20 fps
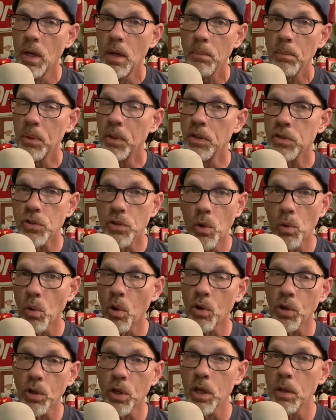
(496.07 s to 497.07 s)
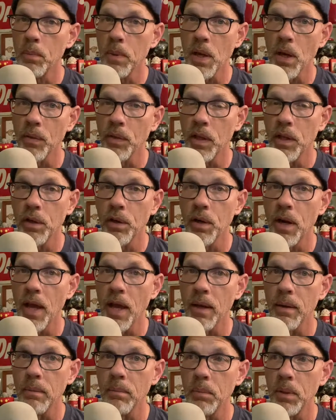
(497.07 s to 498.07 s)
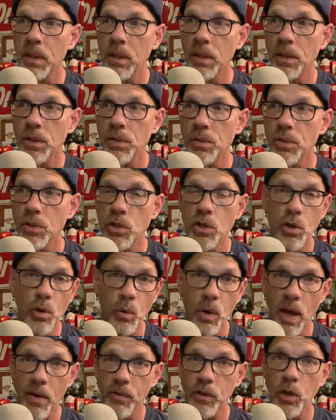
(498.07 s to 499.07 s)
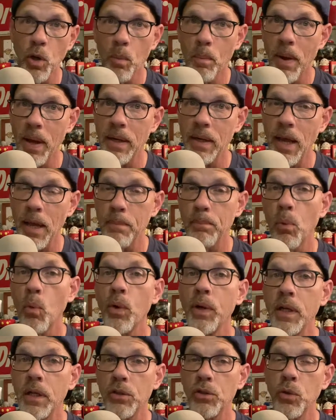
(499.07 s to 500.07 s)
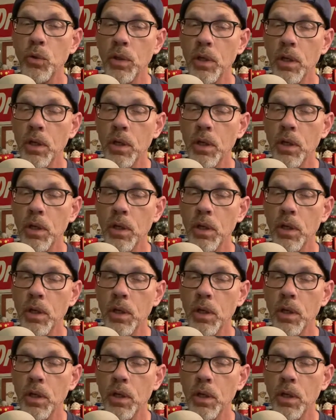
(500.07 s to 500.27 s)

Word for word: but it's no longer going to be on the internet because you don't have a domain name pointing to it